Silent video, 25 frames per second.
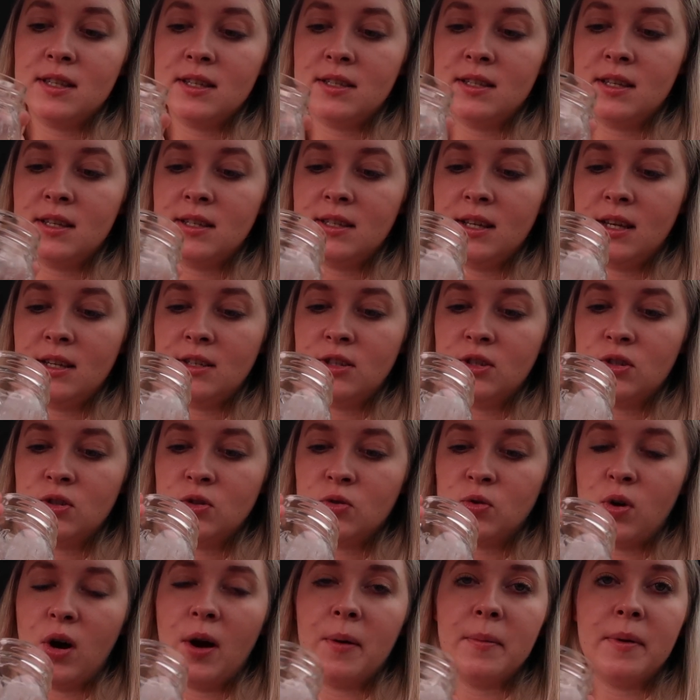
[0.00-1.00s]
This is a
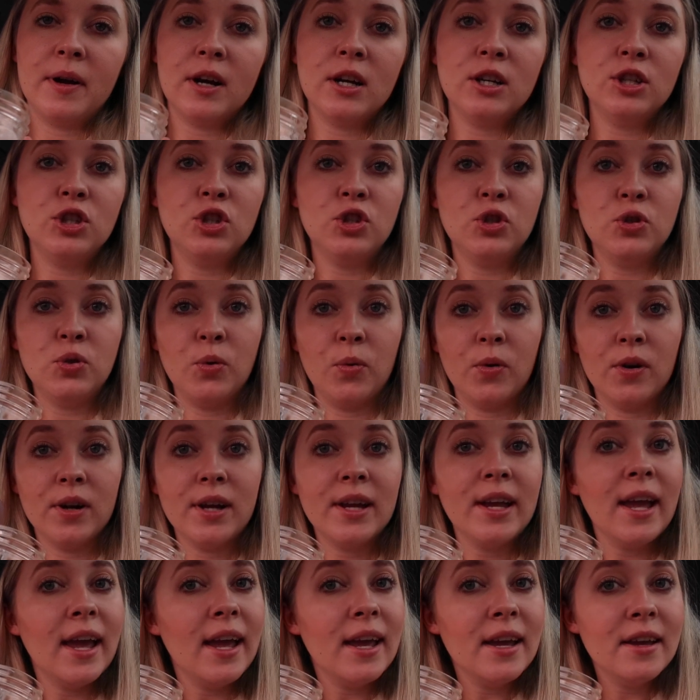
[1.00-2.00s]
strawberry
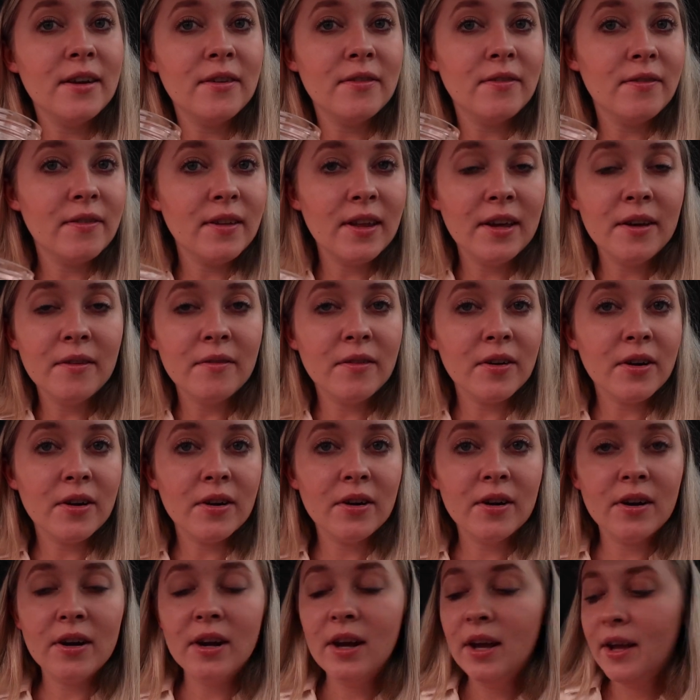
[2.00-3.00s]
shortcake
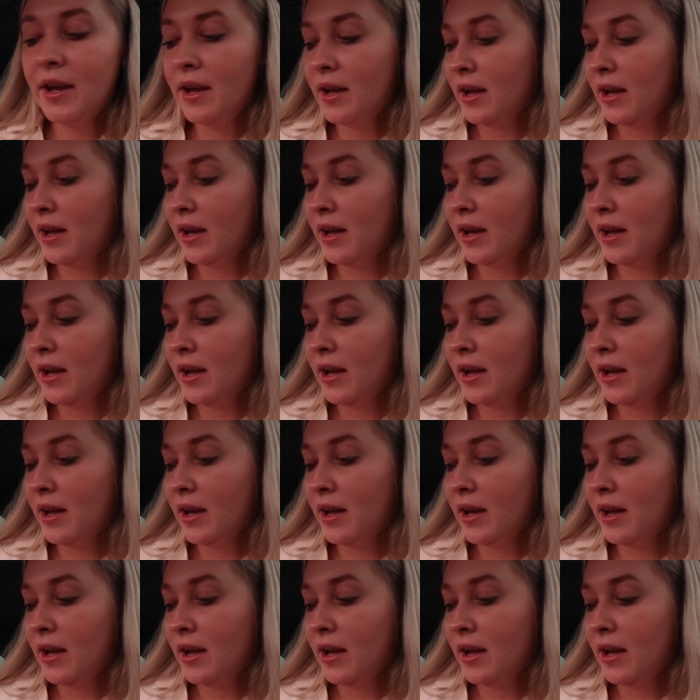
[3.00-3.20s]
flavor.